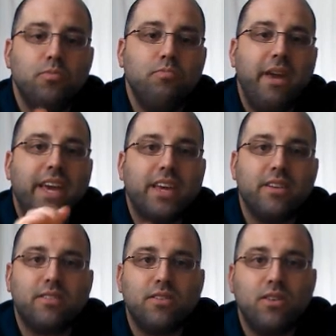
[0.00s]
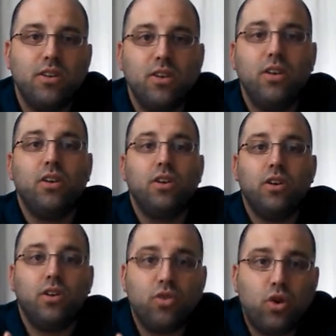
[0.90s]
to make it
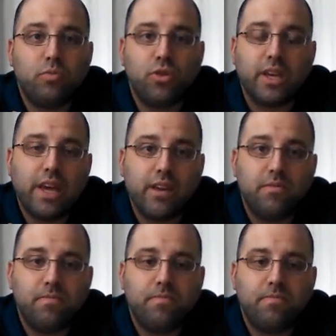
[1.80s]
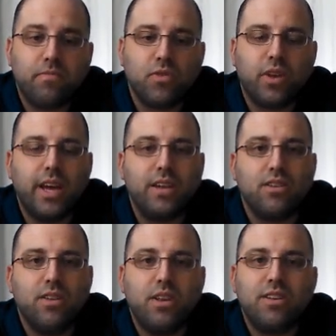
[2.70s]
normal again, okay,
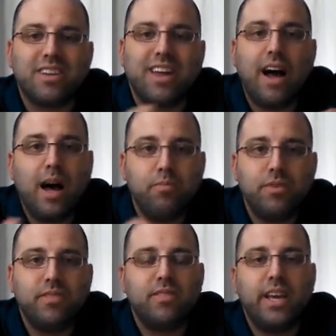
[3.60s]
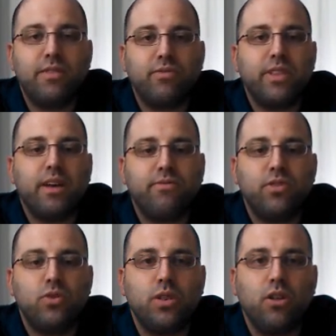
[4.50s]
to, to compensate for that
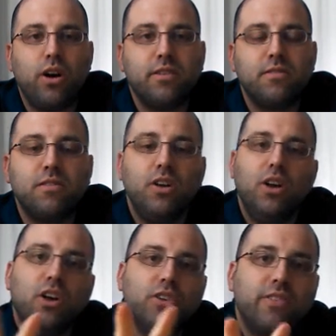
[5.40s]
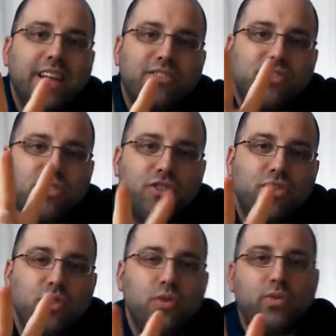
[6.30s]
fluid loss. So that's
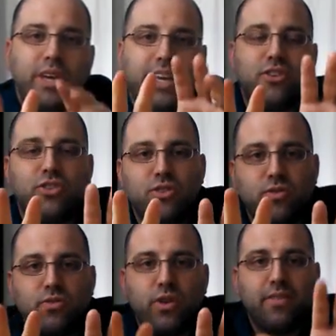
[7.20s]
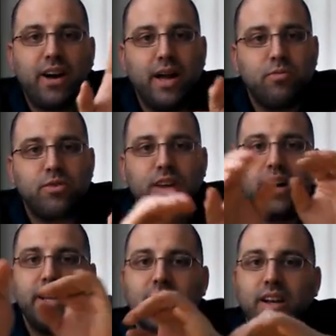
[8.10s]
two issues. We have
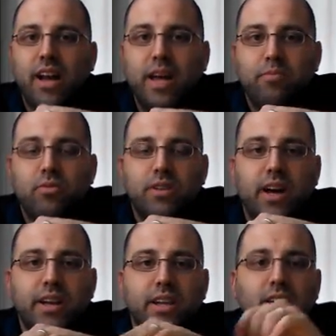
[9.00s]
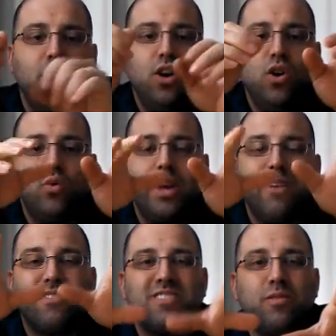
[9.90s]
hypertonic and hypotonic. We
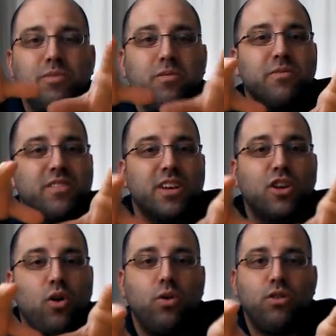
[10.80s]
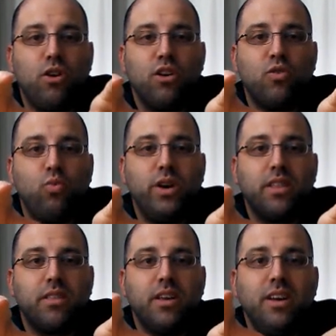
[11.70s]
have symptoms that go along
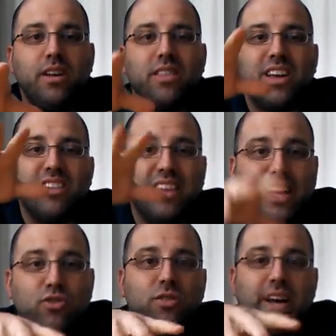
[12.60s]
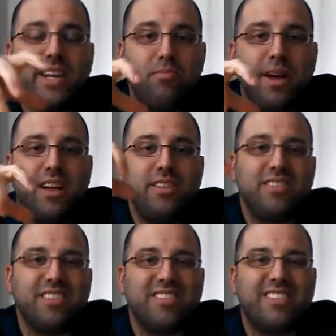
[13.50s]
with the electrolyte
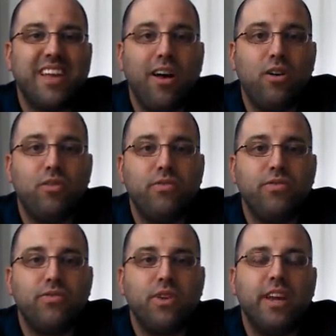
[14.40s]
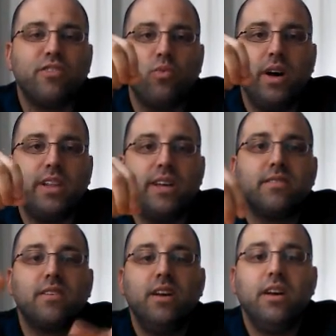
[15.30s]
imbalance itself, as well
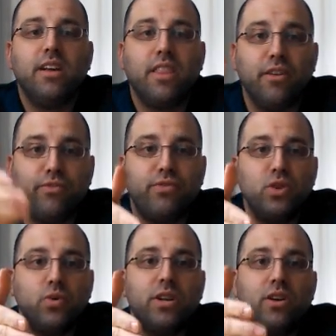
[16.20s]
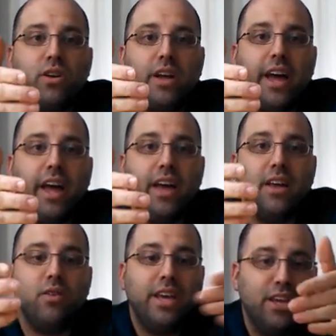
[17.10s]
as the fluid
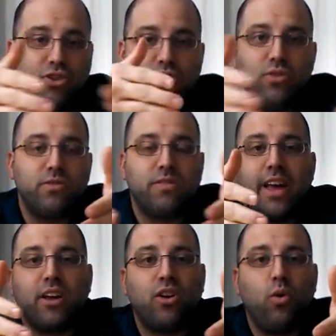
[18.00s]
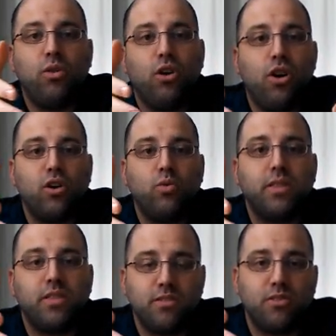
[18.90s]
issues that go along
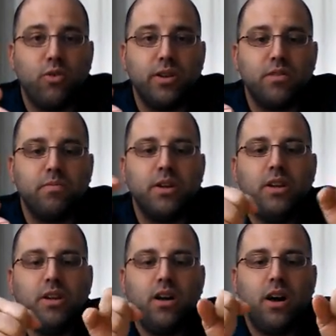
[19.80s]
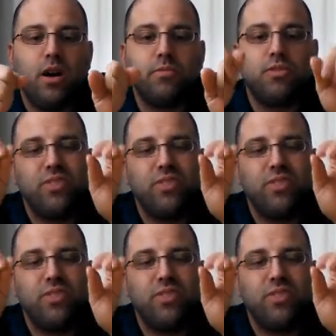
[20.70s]
with the sodium. Um,